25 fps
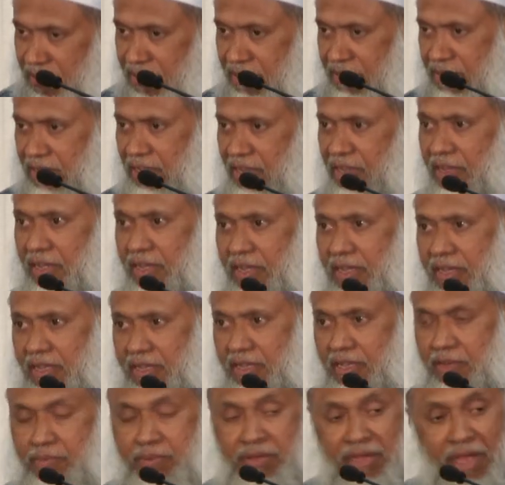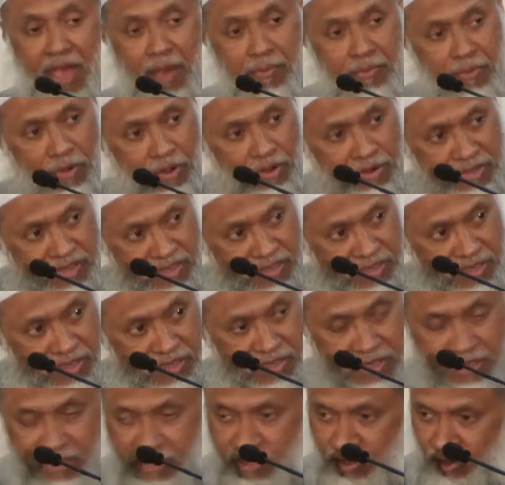is uh, giving up all these
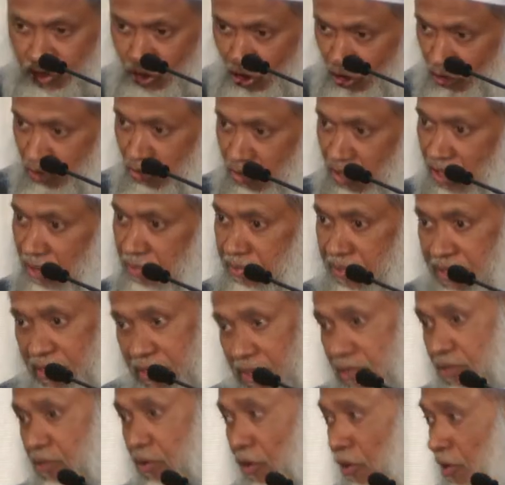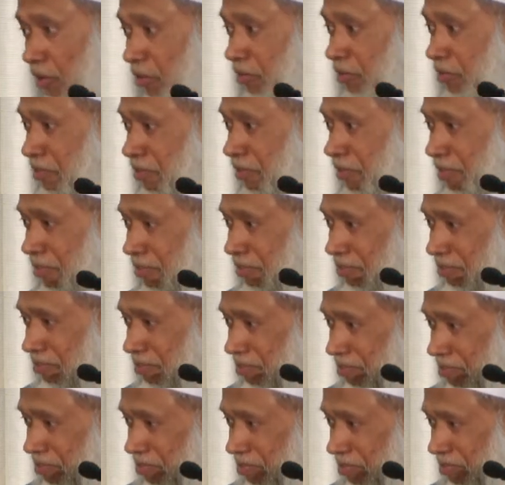sins. You talk to him, this is knowledge.
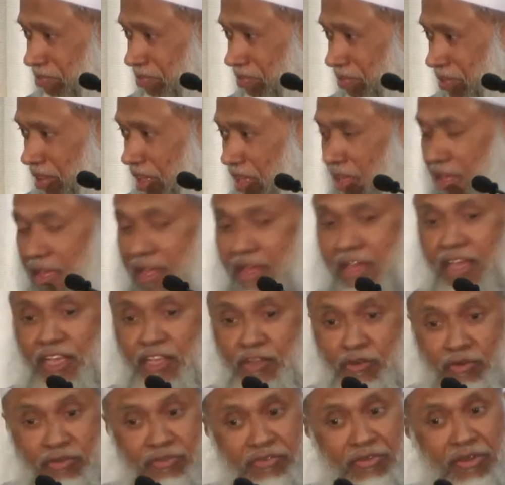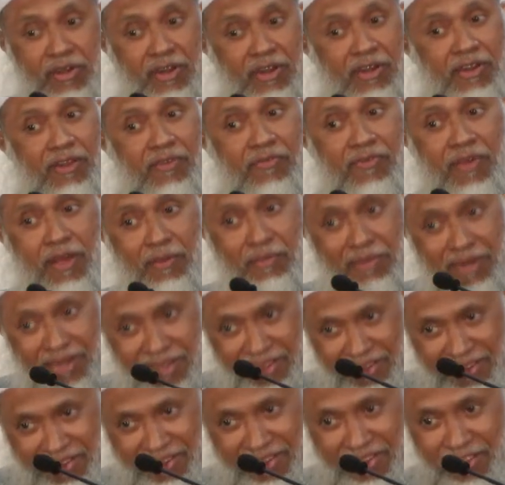Your children, your
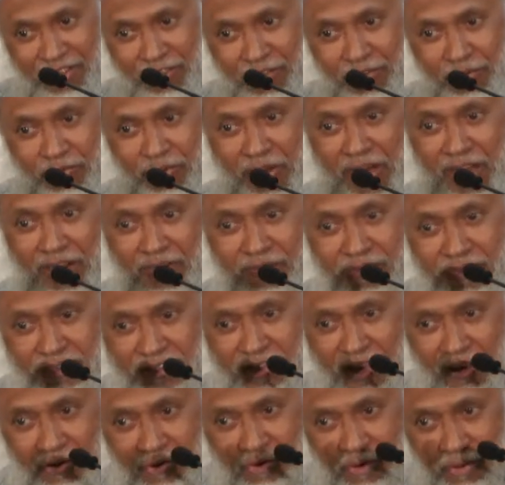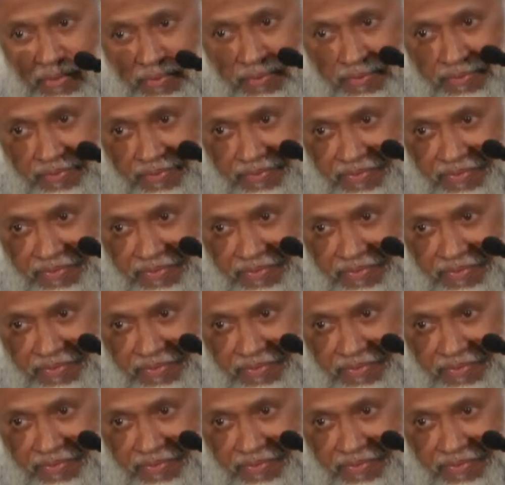family. anfusakum